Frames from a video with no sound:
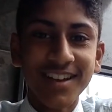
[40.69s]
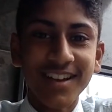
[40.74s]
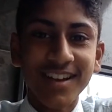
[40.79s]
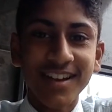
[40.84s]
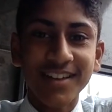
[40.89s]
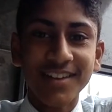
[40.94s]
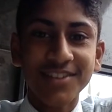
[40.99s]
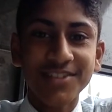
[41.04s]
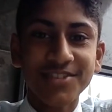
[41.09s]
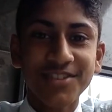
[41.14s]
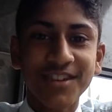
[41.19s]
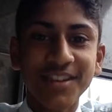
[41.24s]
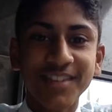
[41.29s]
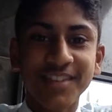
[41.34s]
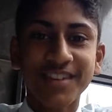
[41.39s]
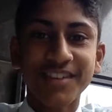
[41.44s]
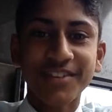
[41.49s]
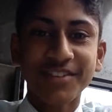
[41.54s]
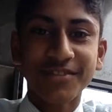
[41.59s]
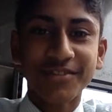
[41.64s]
In
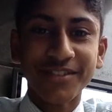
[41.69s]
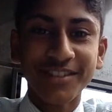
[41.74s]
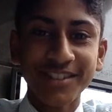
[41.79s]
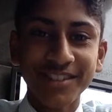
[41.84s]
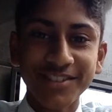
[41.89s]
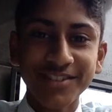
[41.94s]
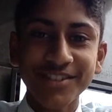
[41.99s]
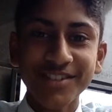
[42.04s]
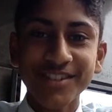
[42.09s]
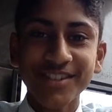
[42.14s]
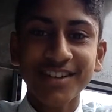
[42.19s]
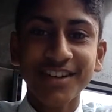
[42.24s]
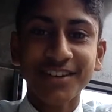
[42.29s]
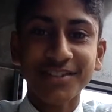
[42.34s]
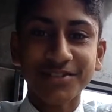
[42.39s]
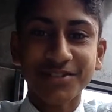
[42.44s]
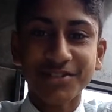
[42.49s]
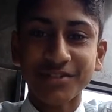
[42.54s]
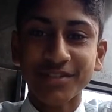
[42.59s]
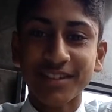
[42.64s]
Australia, the religious,
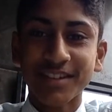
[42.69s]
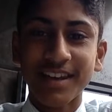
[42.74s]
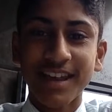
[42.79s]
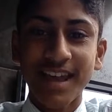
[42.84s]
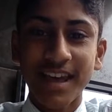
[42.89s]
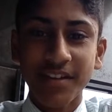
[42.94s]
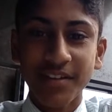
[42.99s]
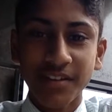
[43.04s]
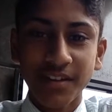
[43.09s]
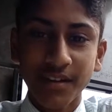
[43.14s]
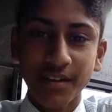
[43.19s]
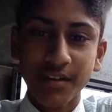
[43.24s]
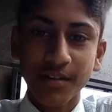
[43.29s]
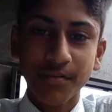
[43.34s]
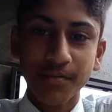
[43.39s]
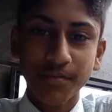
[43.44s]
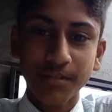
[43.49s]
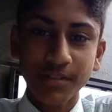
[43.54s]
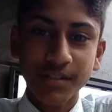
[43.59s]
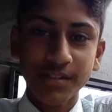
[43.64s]
cultural, and ethnic
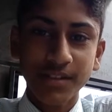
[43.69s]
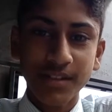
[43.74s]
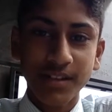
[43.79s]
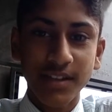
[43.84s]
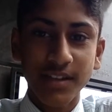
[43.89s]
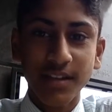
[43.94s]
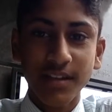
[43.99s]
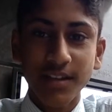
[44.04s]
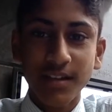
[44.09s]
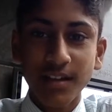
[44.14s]
complexity